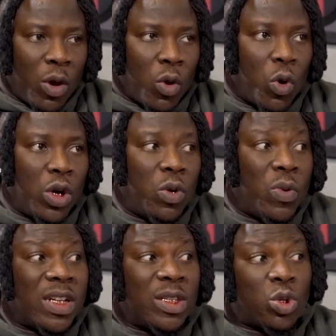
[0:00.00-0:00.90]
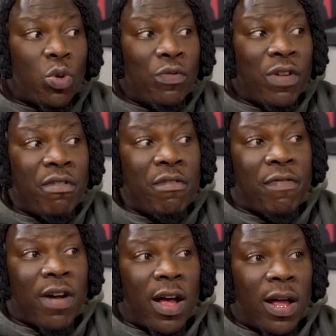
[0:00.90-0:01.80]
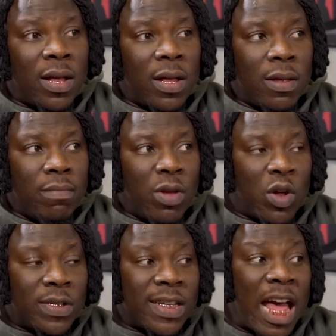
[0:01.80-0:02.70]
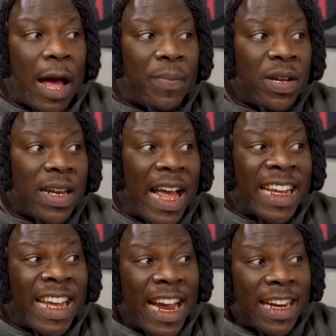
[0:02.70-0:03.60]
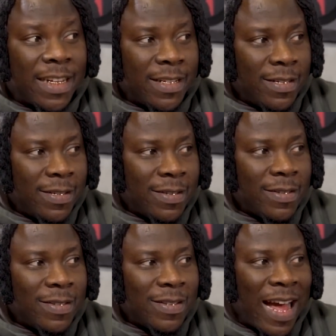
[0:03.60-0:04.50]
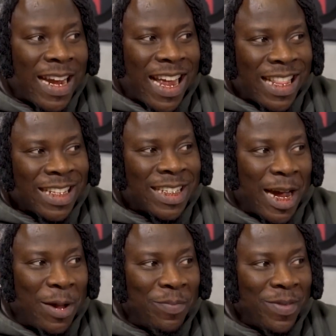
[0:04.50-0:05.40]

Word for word: only went so very far because it happened again another time.